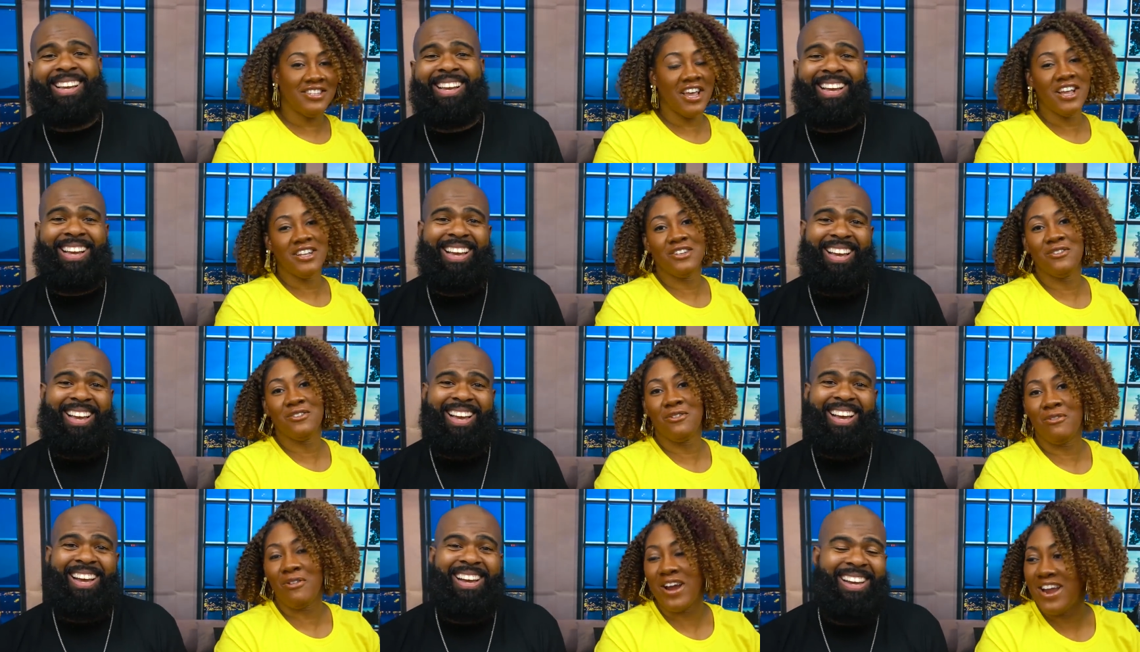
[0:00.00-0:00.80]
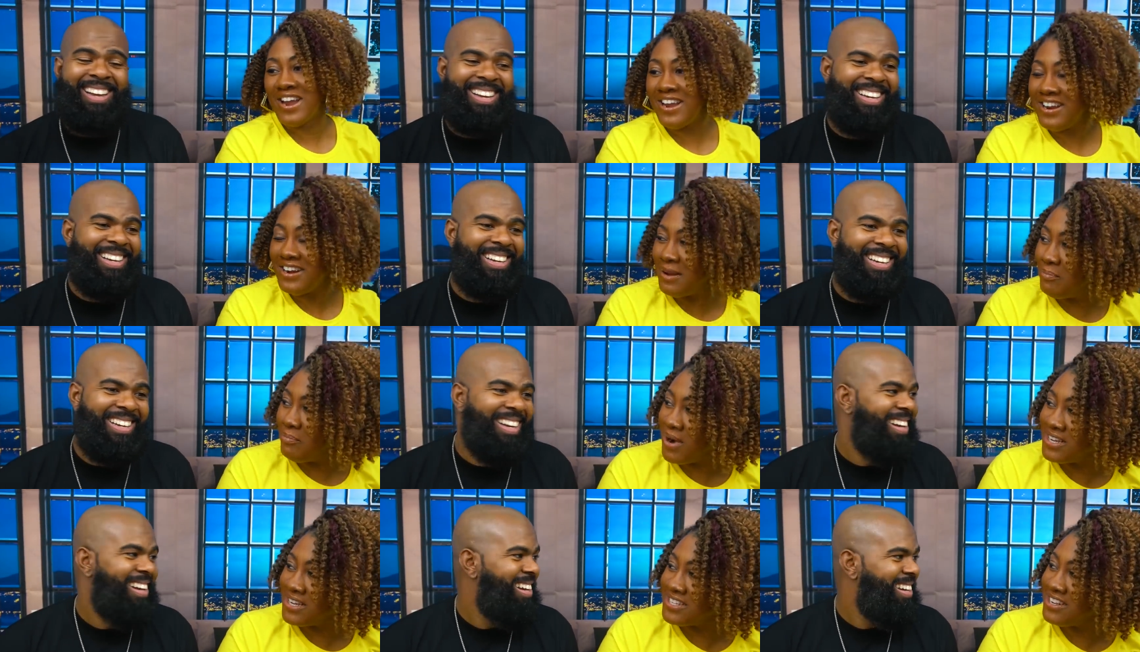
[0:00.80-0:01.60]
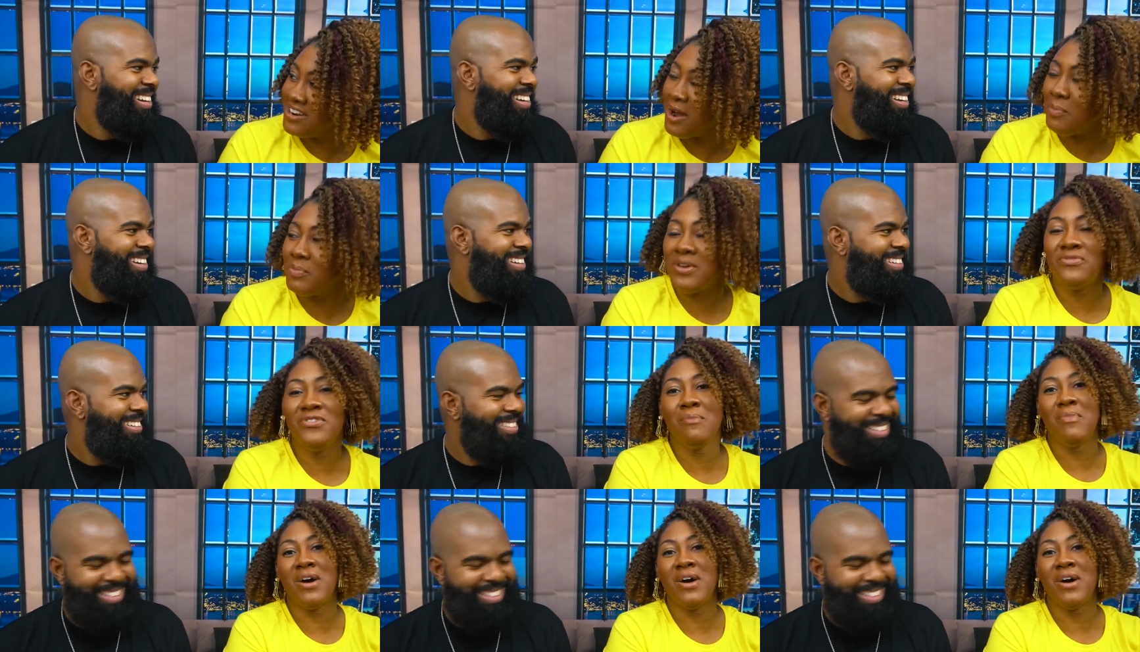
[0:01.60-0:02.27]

Speaker 1: Take the crane and bust it up if you